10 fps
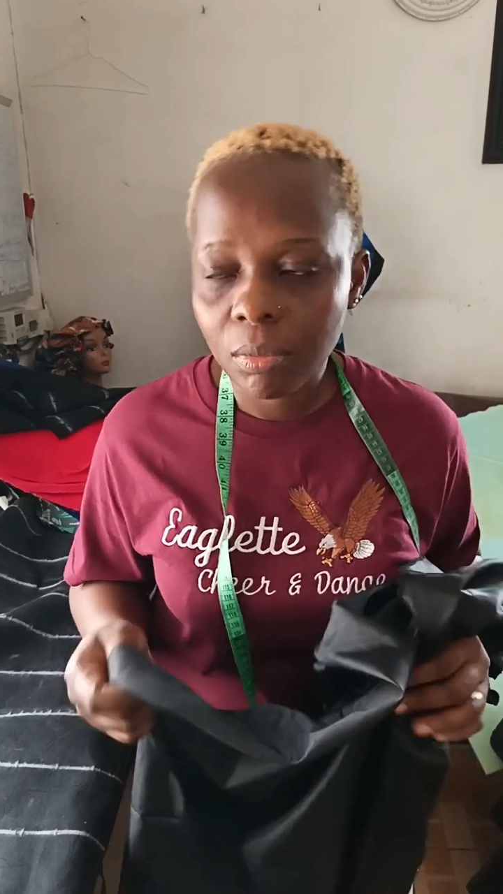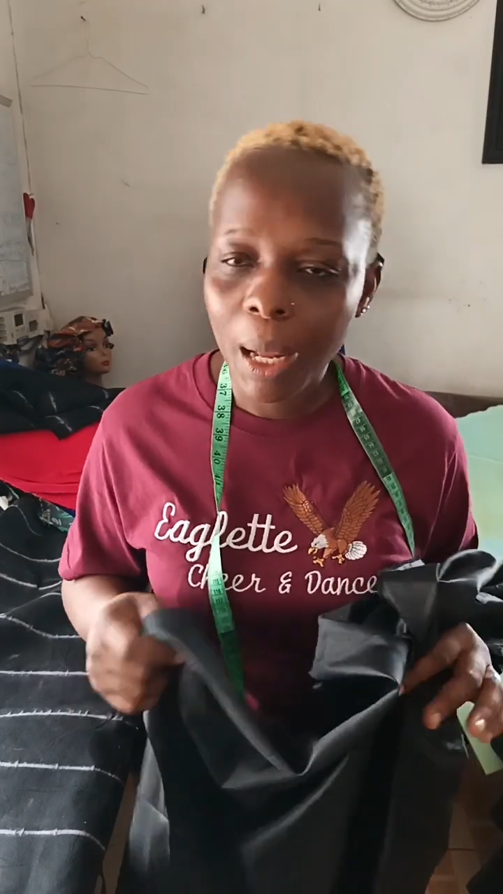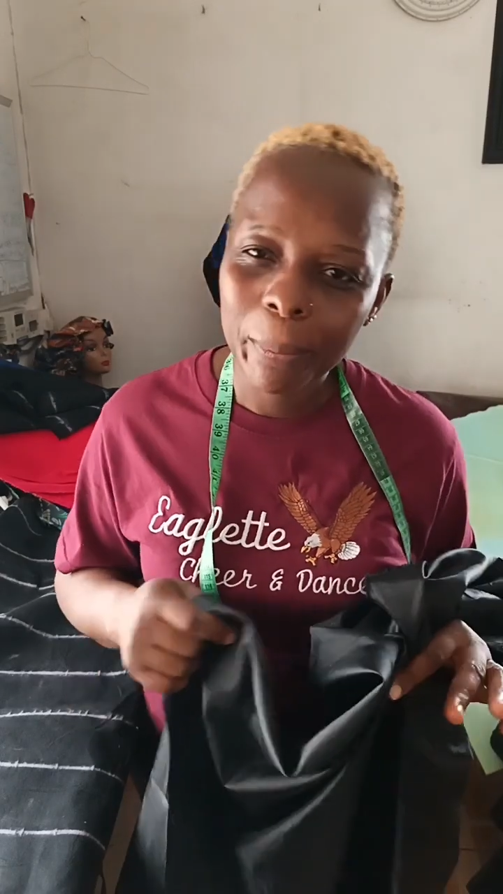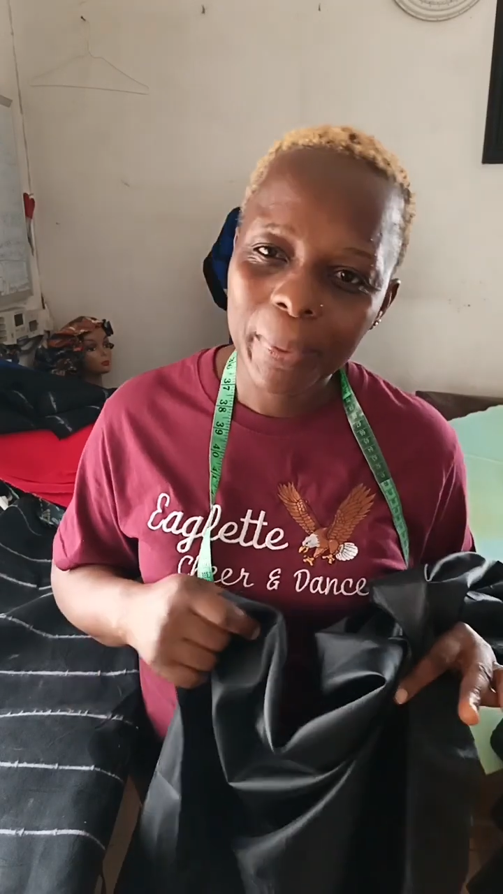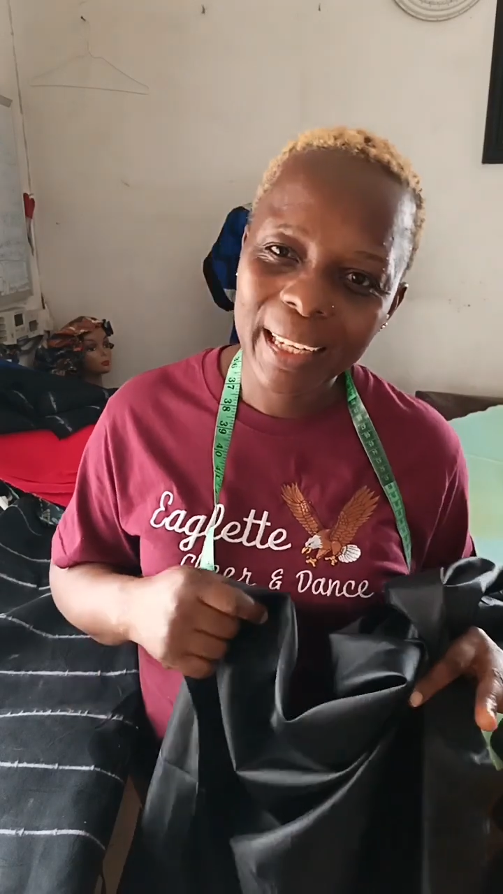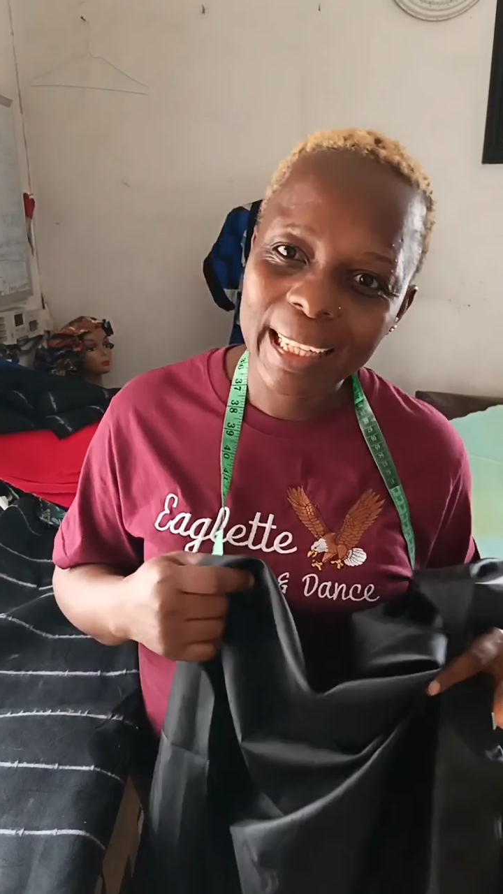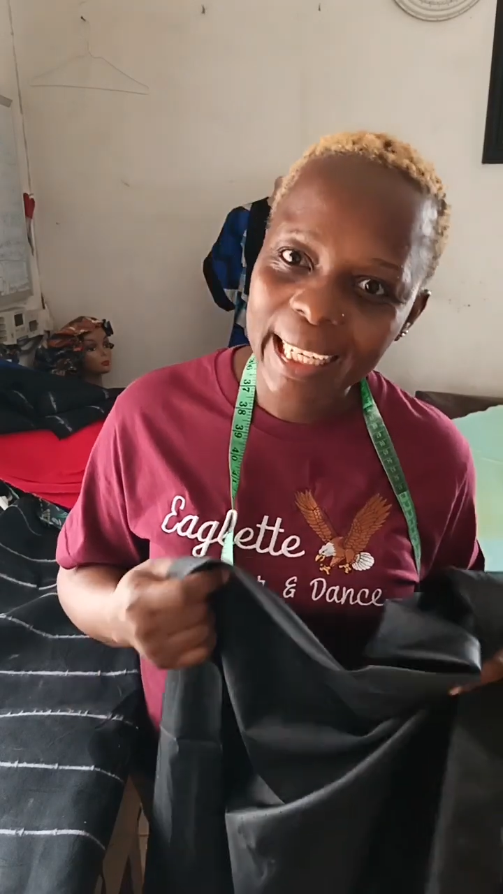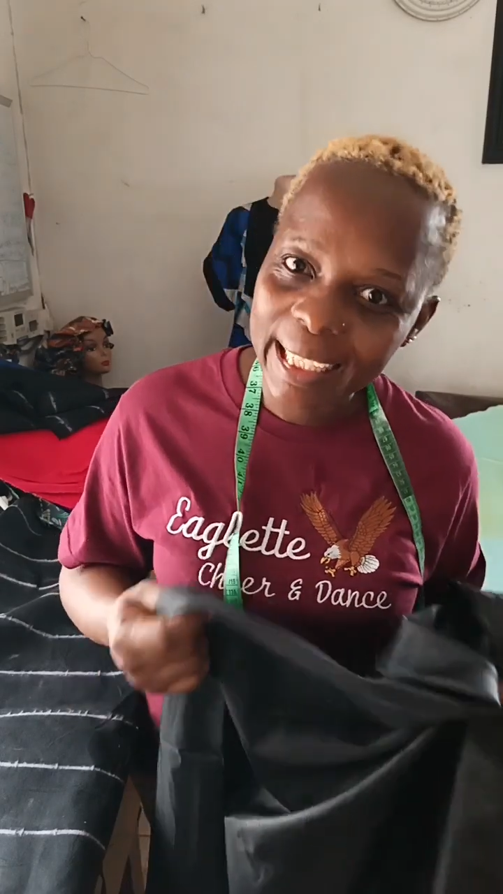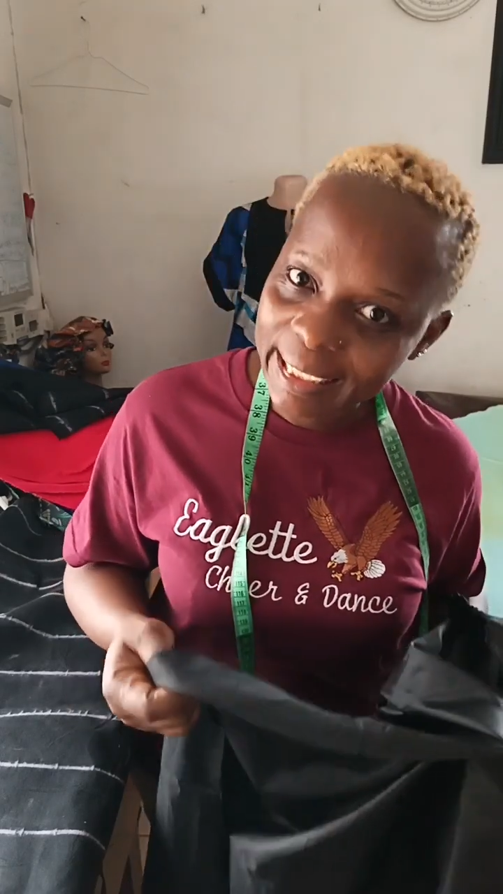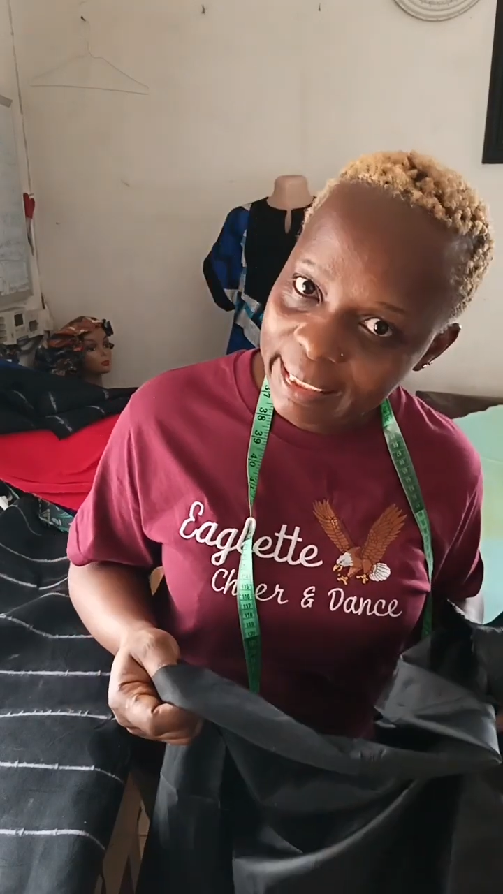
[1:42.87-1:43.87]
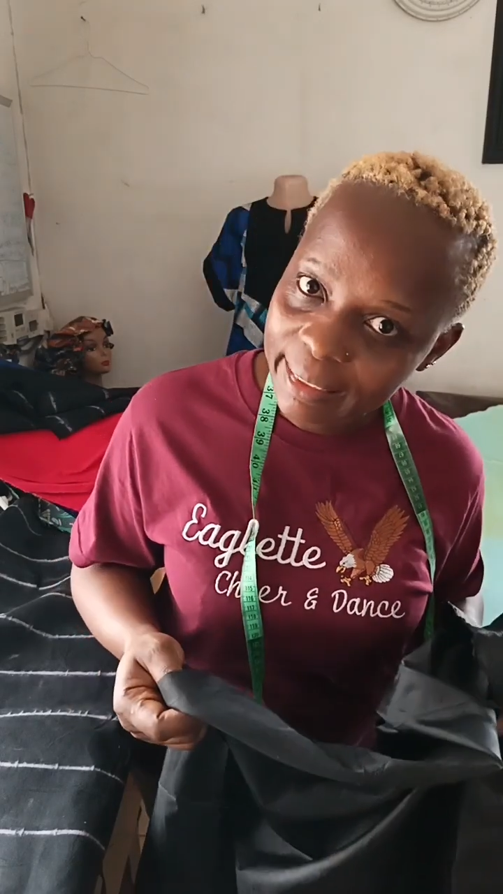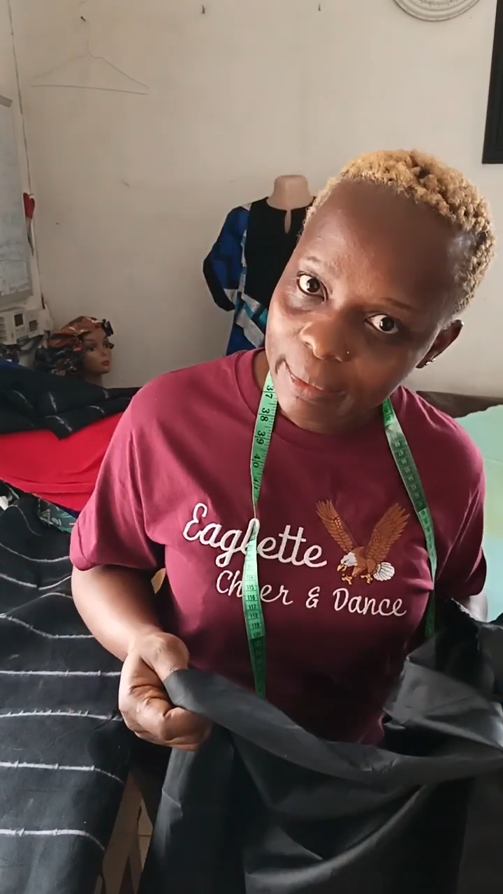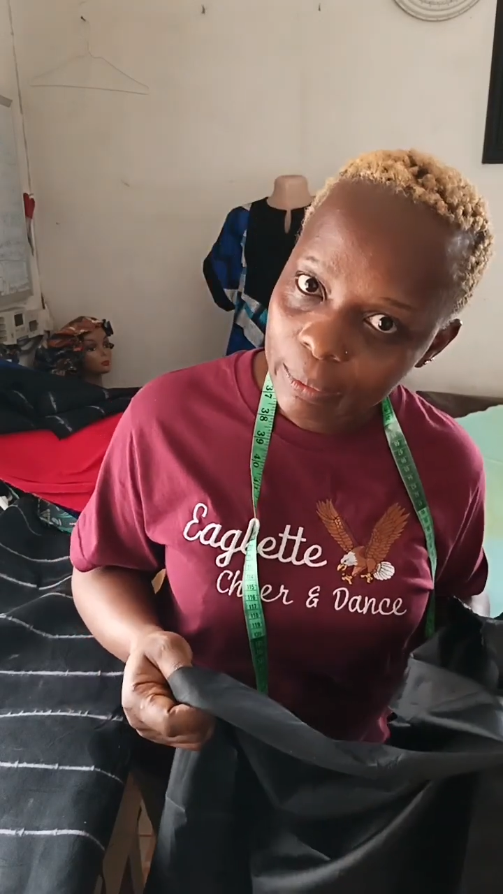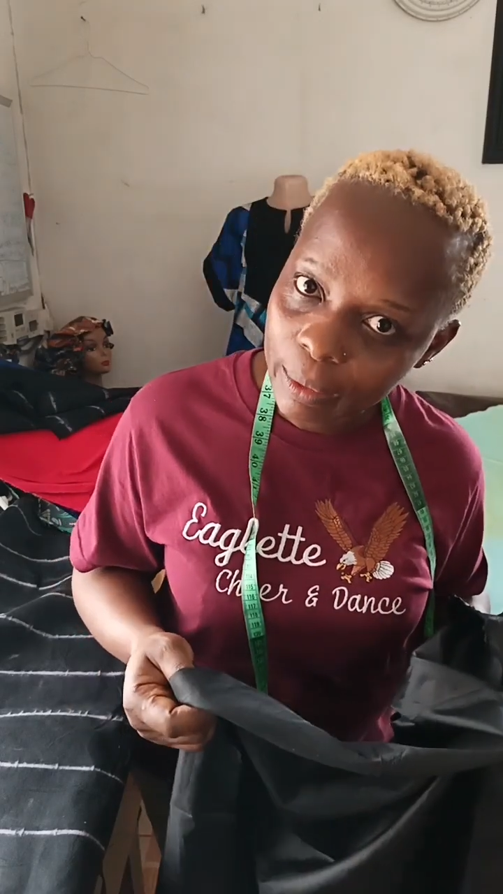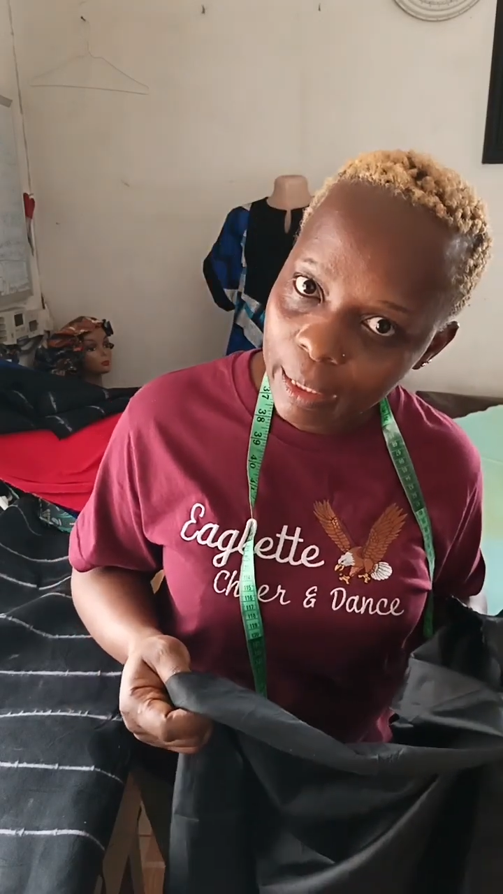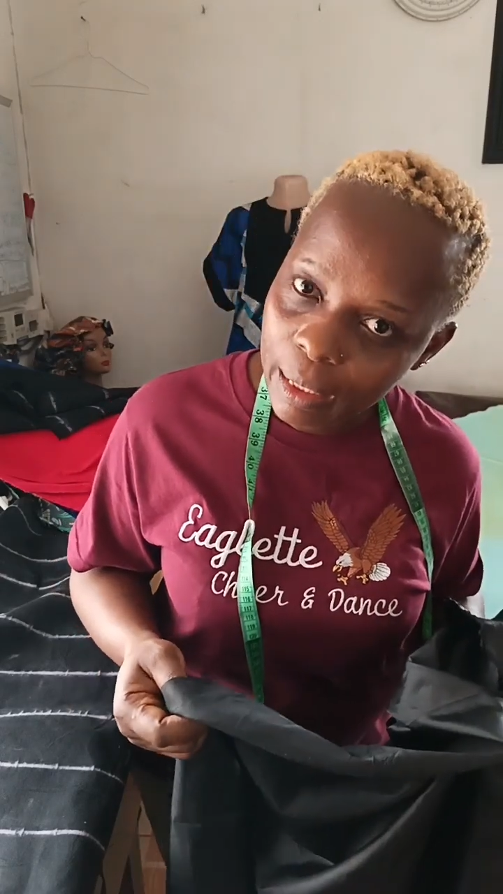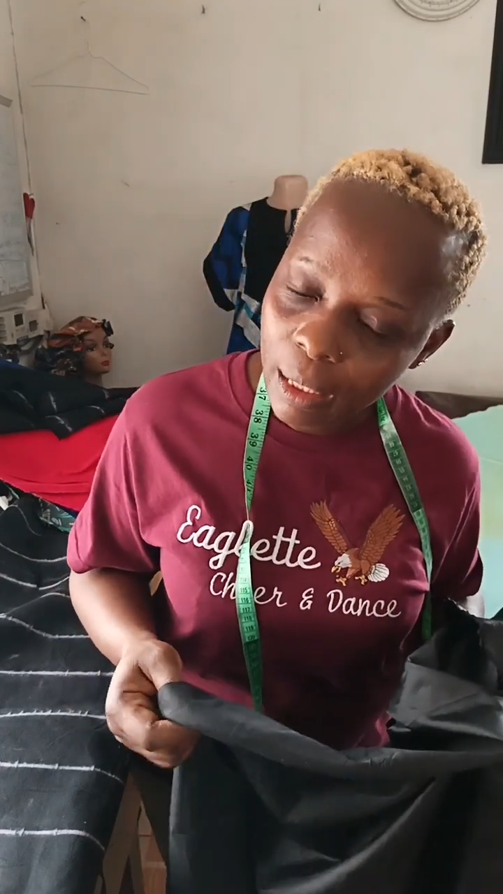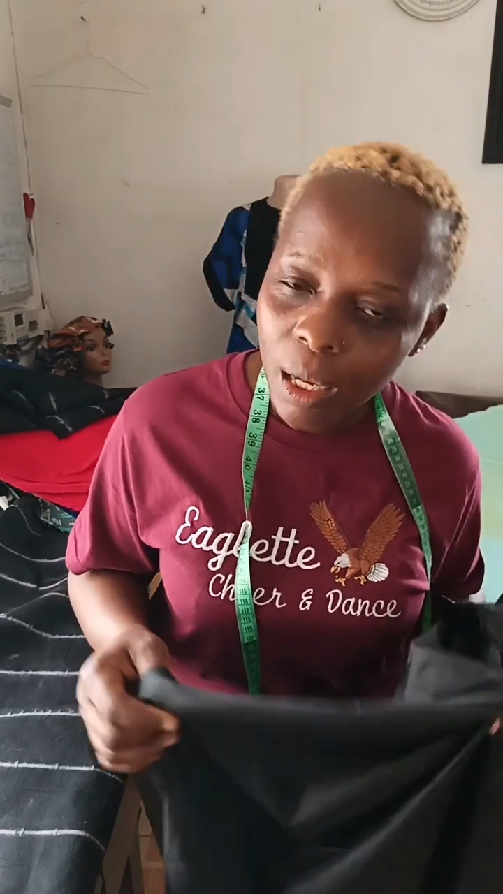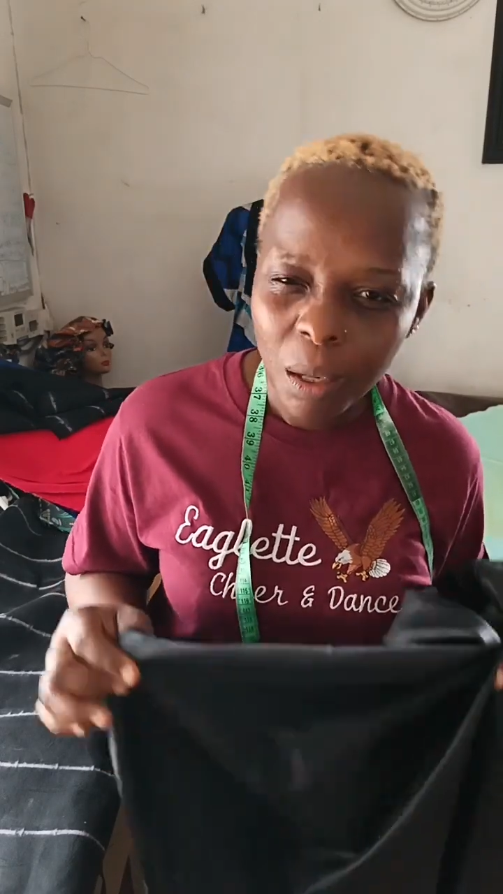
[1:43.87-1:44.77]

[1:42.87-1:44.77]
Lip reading: a bad lining. Okay,